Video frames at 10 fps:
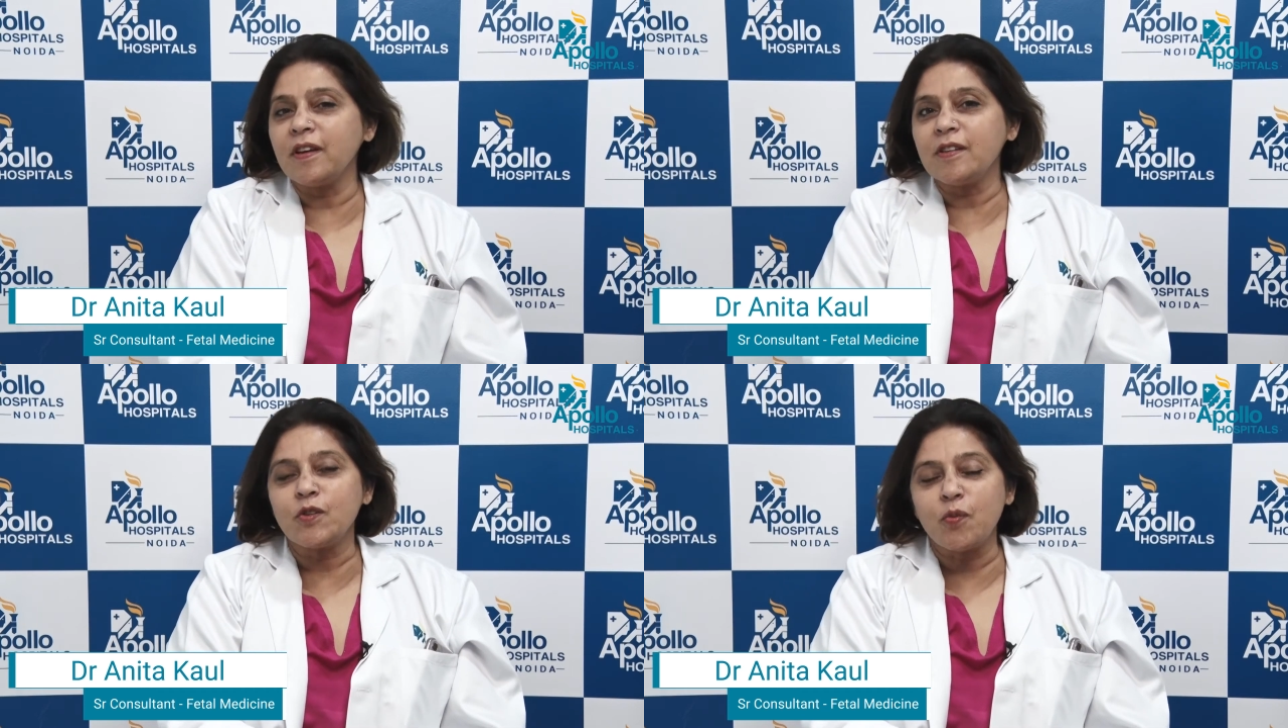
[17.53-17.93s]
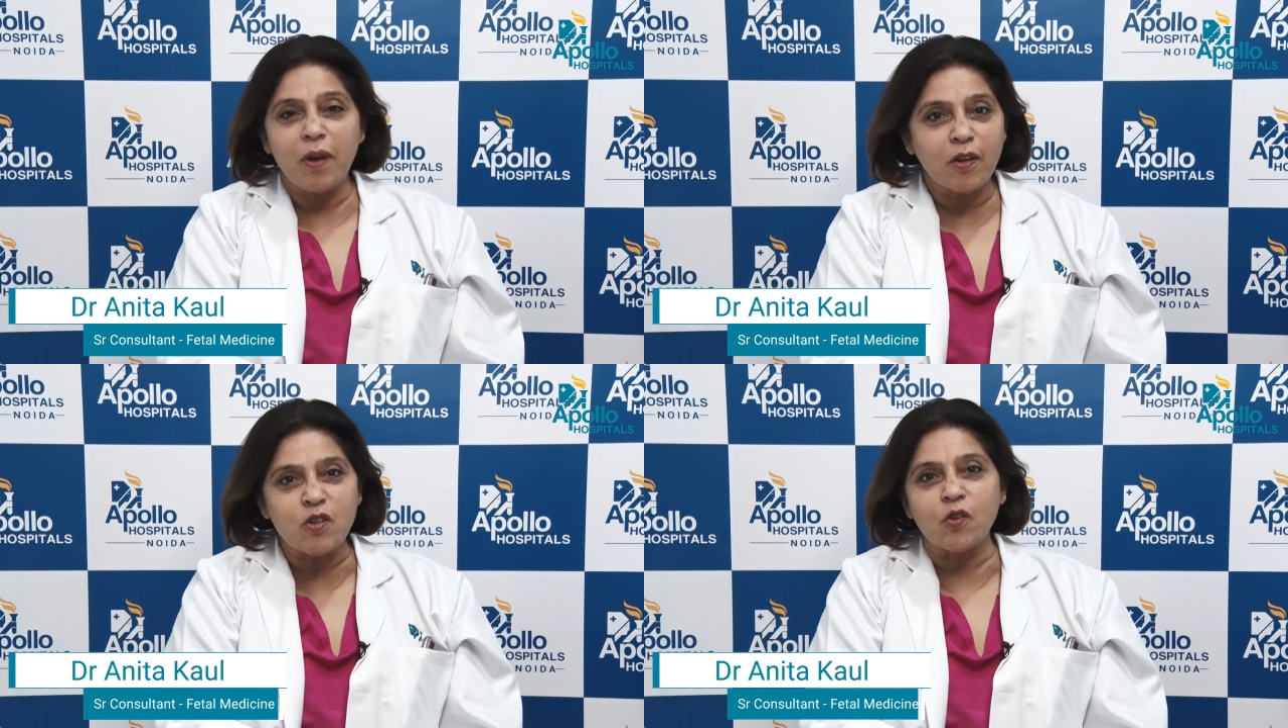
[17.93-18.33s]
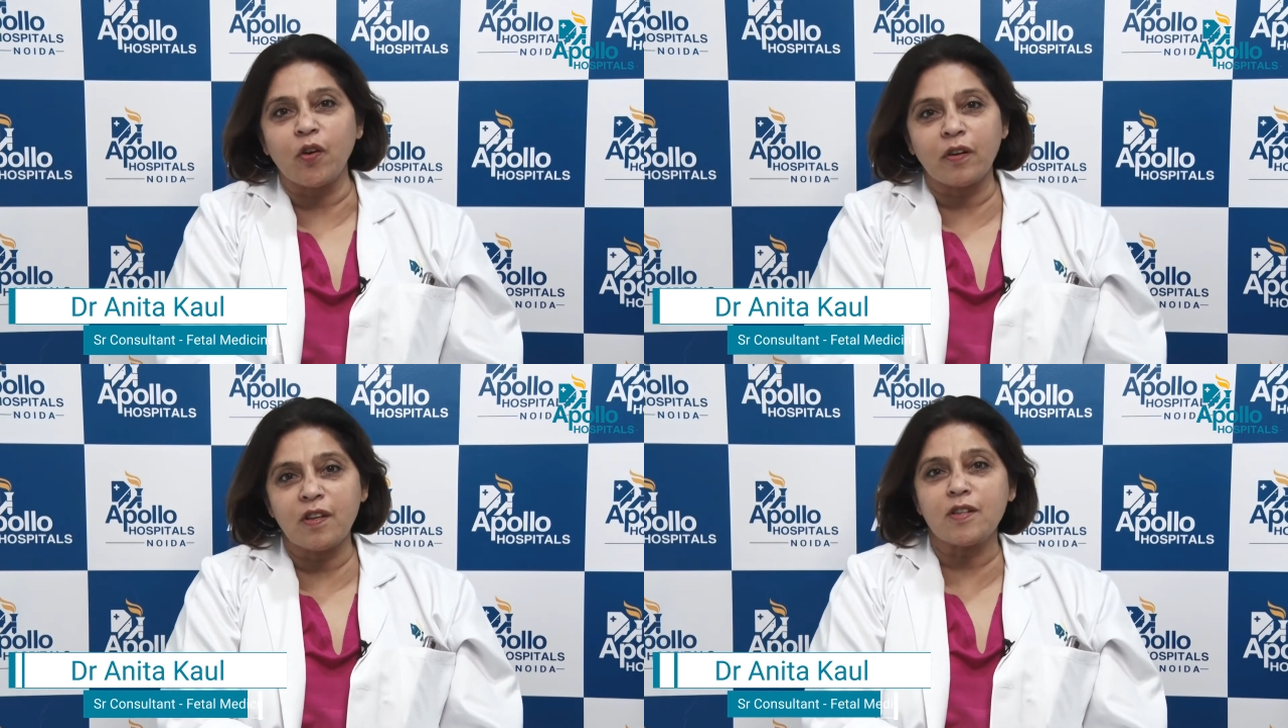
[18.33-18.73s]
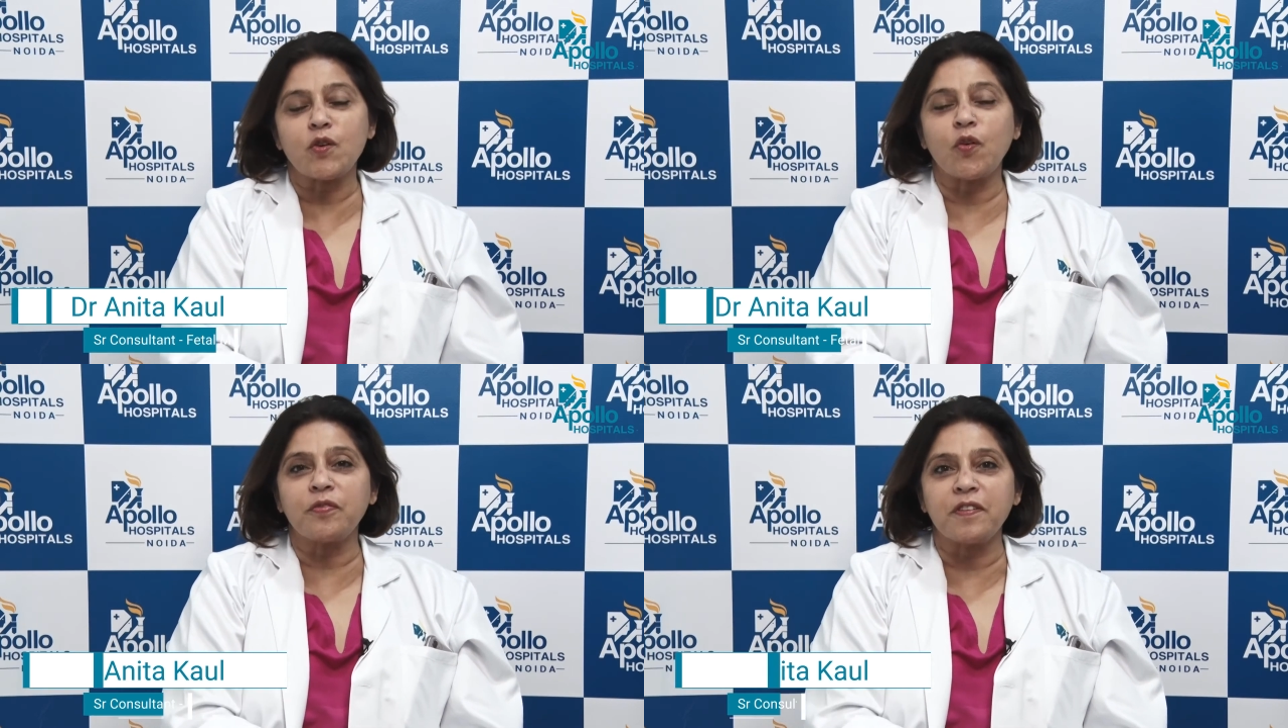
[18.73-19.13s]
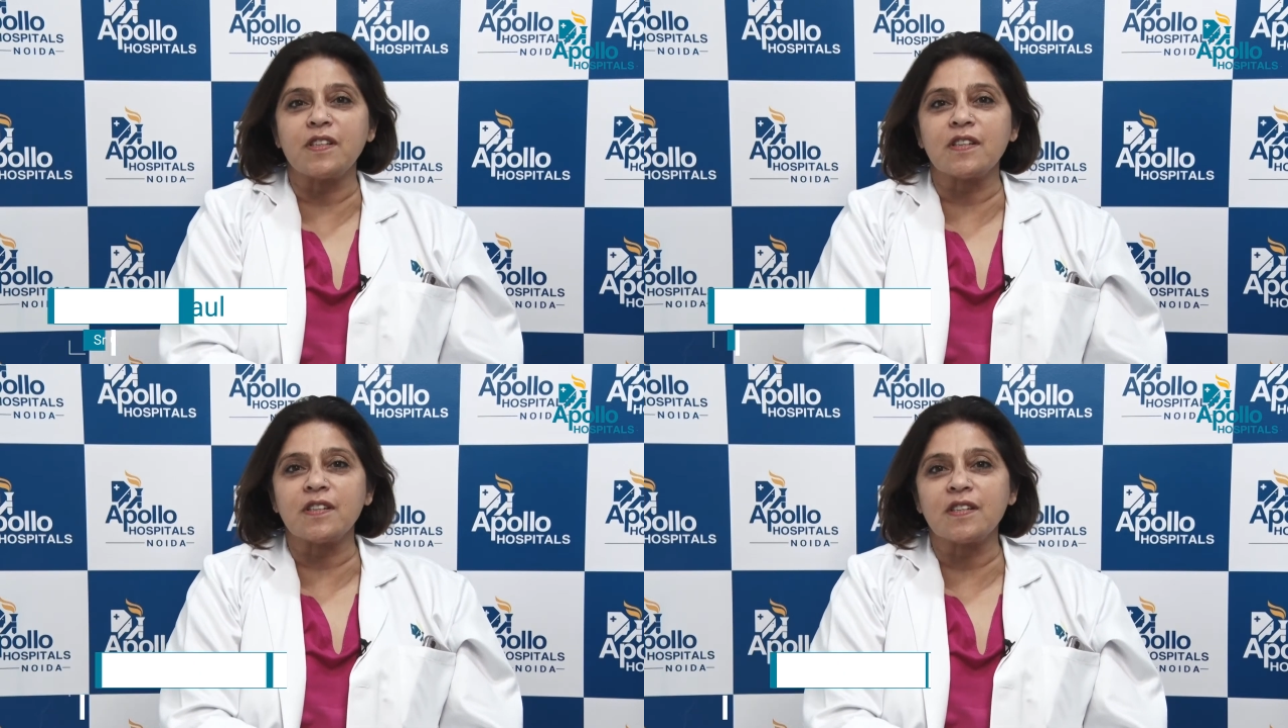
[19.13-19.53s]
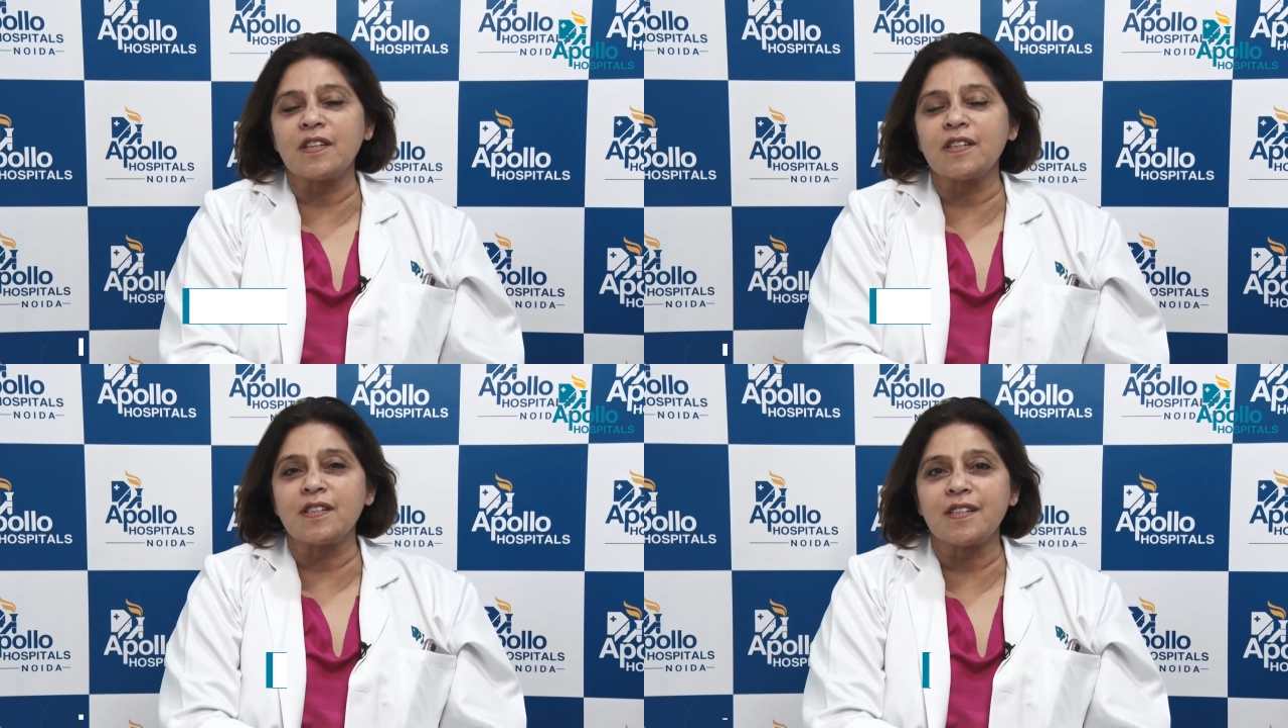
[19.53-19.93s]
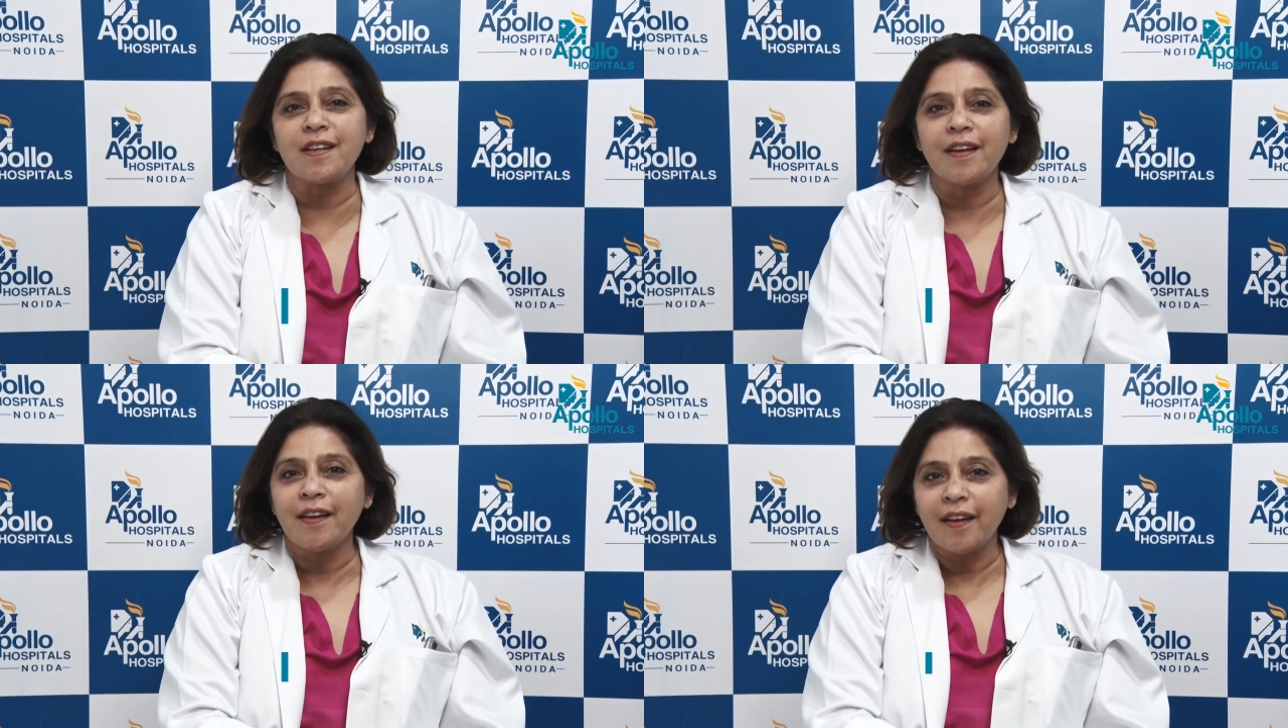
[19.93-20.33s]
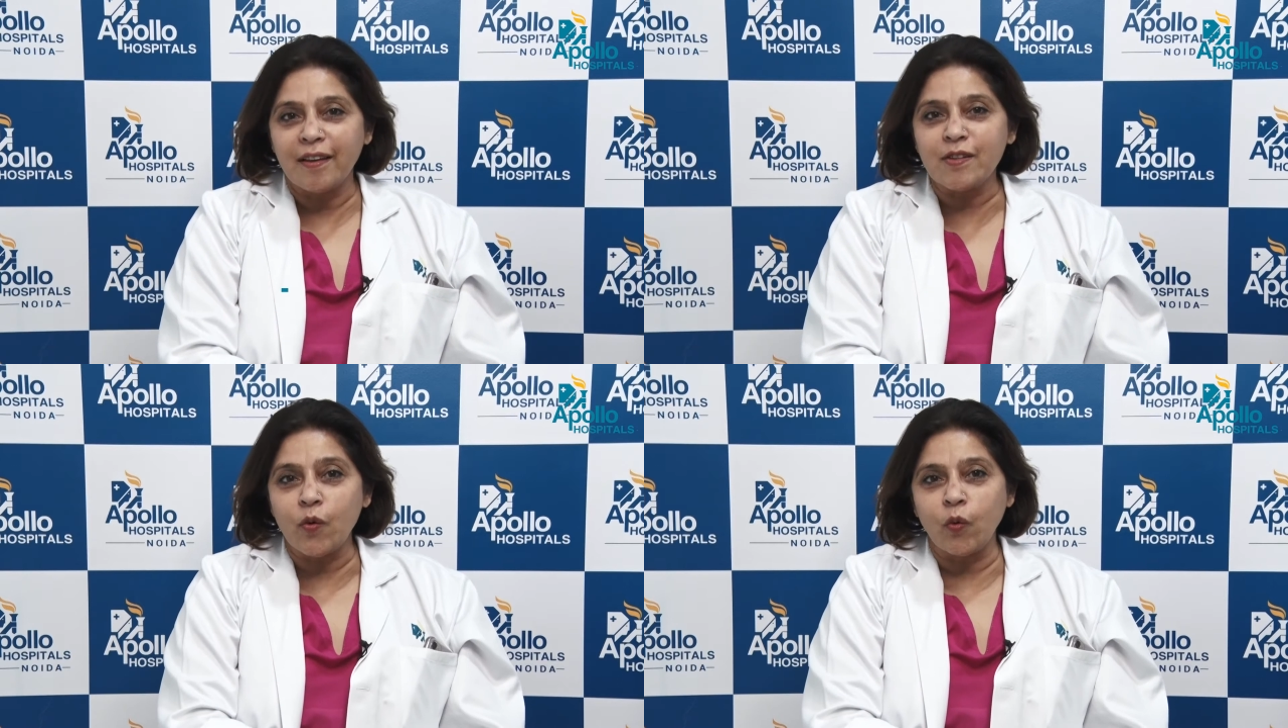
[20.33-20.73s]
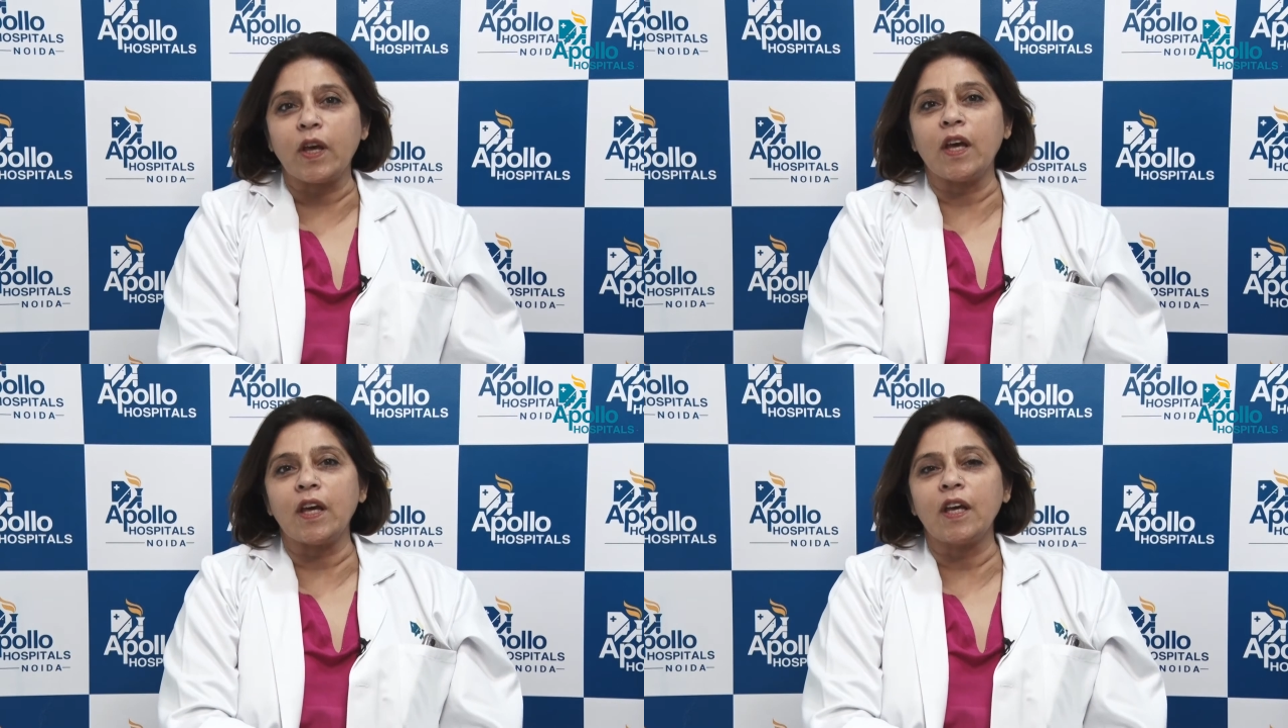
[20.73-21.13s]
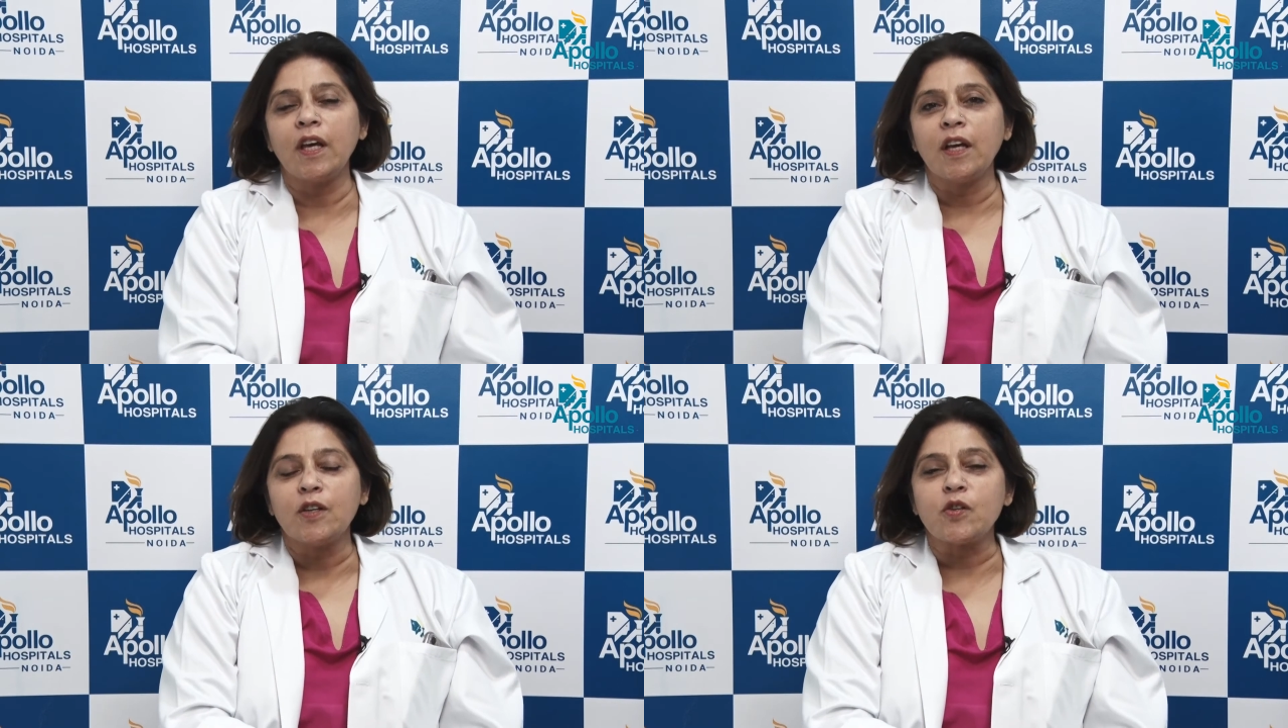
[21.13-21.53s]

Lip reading: is to make sure that your fetus is okay.